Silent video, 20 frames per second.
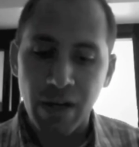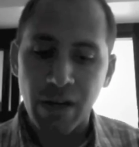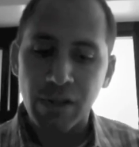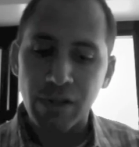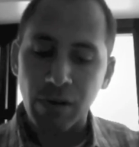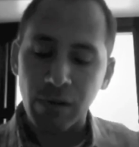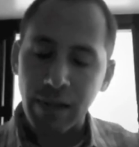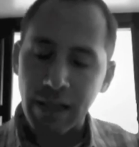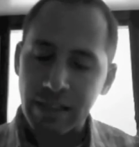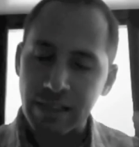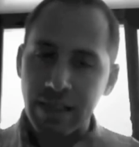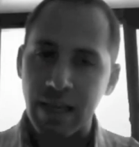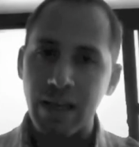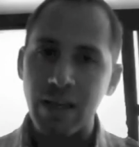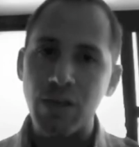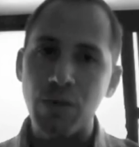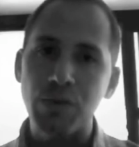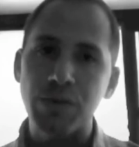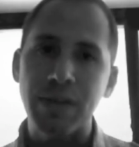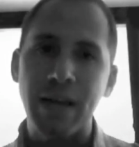So let's
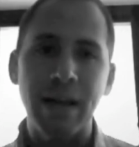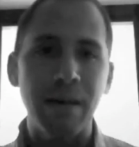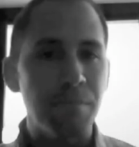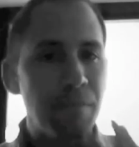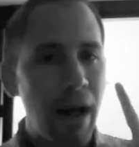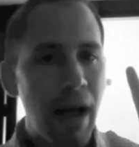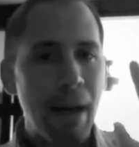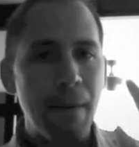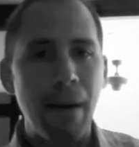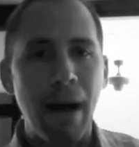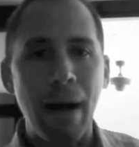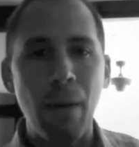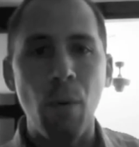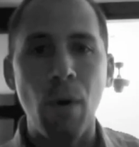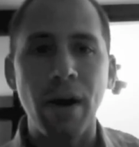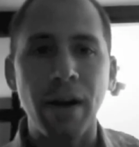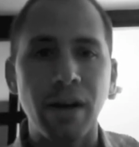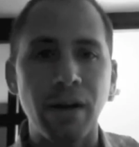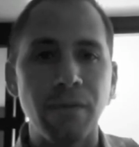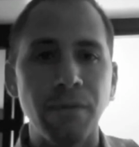say you said, I
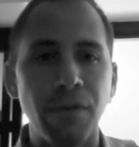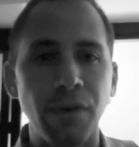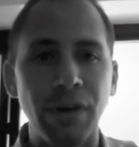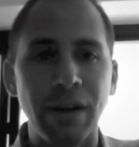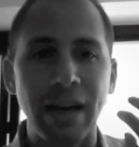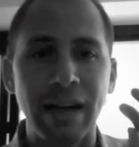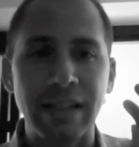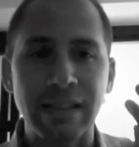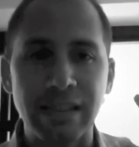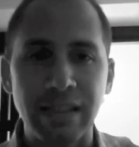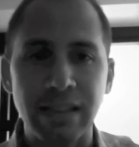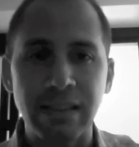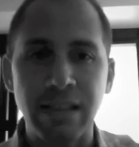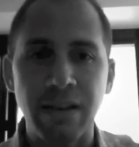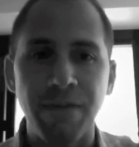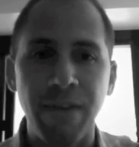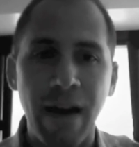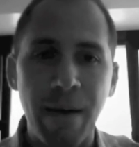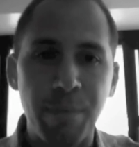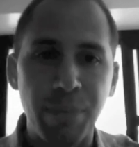want to convert at a
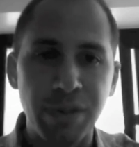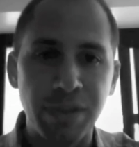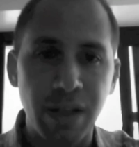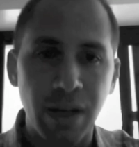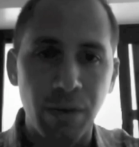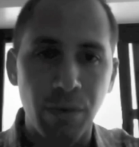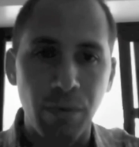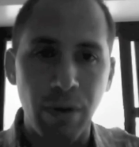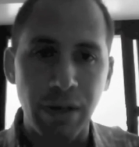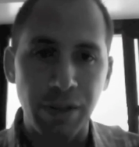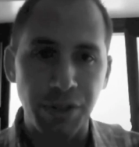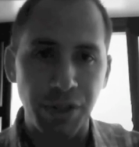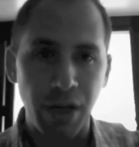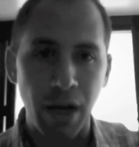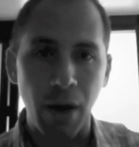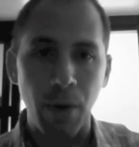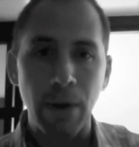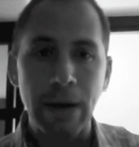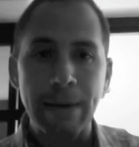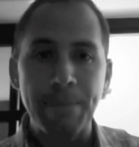65%
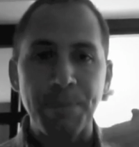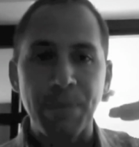ratio.